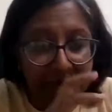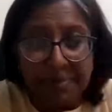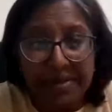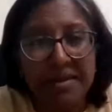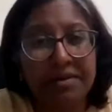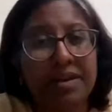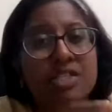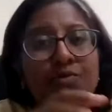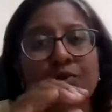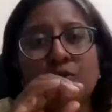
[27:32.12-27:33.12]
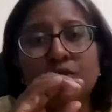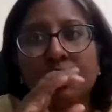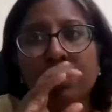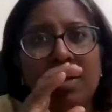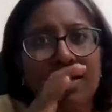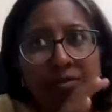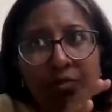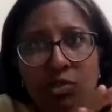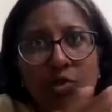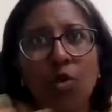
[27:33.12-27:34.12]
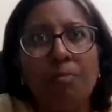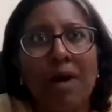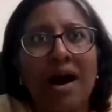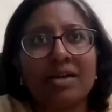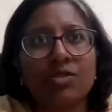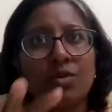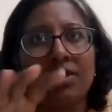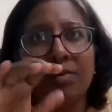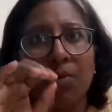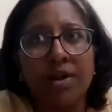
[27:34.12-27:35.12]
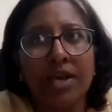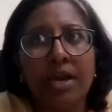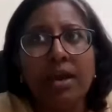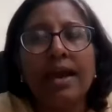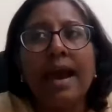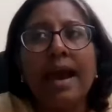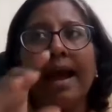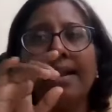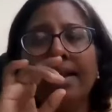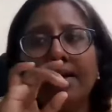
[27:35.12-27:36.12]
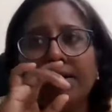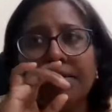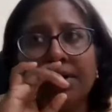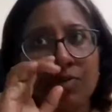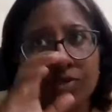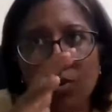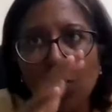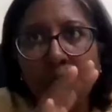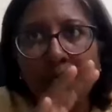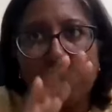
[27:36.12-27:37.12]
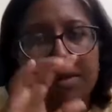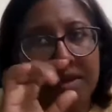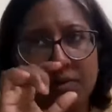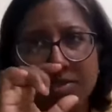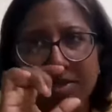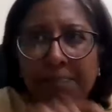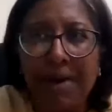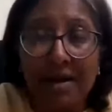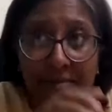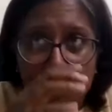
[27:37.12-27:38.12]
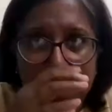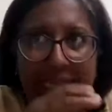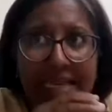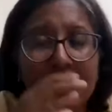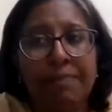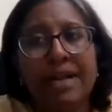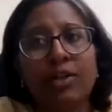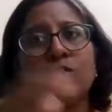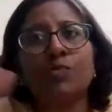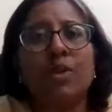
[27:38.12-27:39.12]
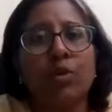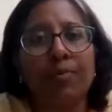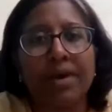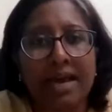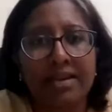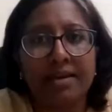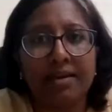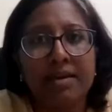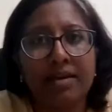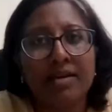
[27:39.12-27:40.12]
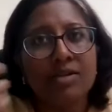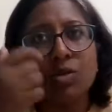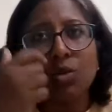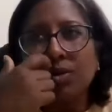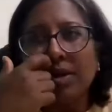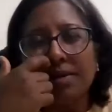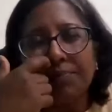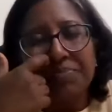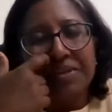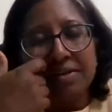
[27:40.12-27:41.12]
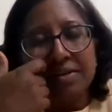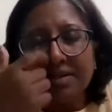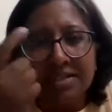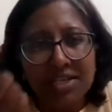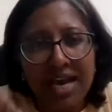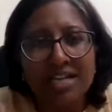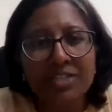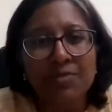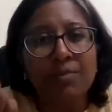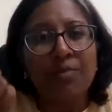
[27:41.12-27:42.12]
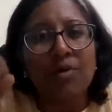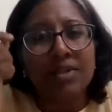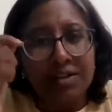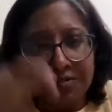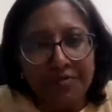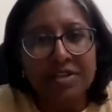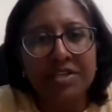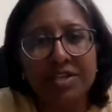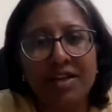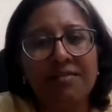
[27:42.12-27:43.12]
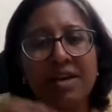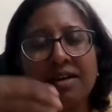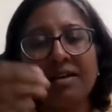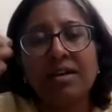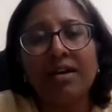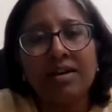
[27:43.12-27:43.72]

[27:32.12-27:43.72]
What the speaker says: repeated transfusion. There was no marks on the body, and there was mainly hepatosplenomegaly. So then she asked me about the differential, where